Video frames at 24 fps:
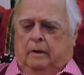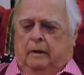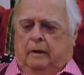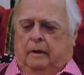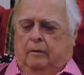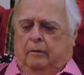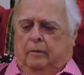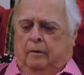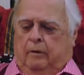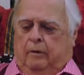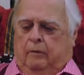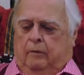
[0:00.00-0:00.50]

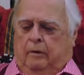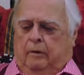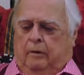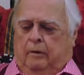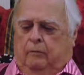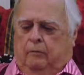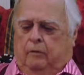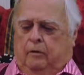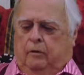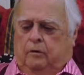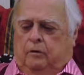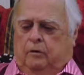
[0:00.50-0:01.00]
it,
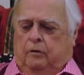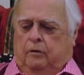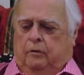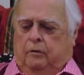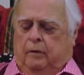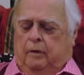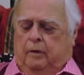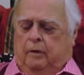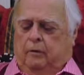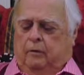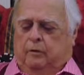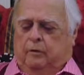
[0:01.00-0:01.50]
it was
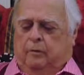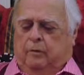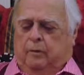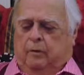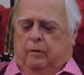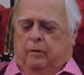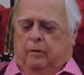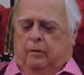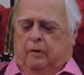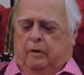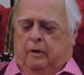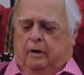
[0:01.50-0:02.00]
it was
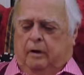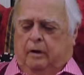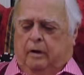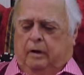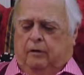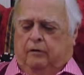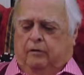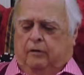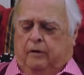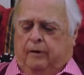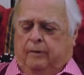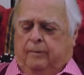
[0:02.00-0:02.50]
pure
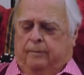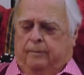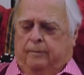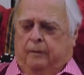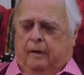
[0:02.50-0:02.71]
country.